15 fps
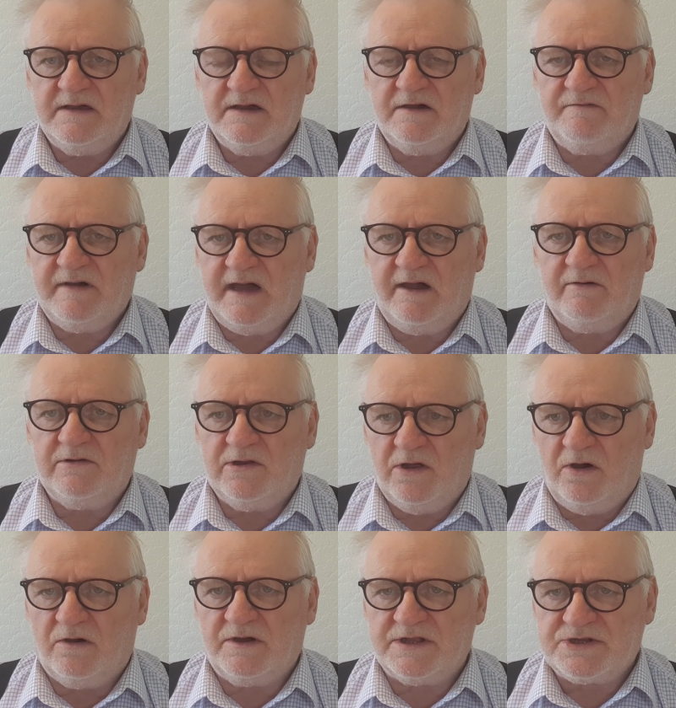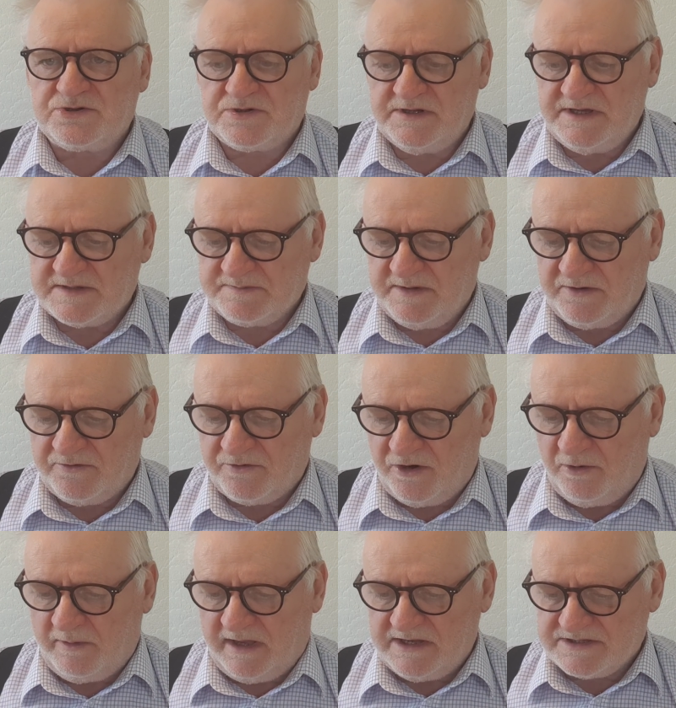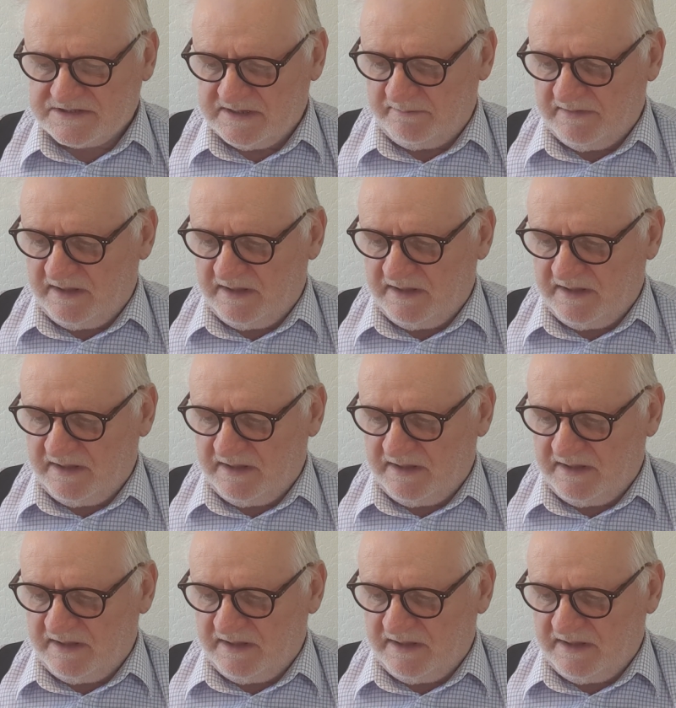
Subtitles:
of how long a tree has been growing simply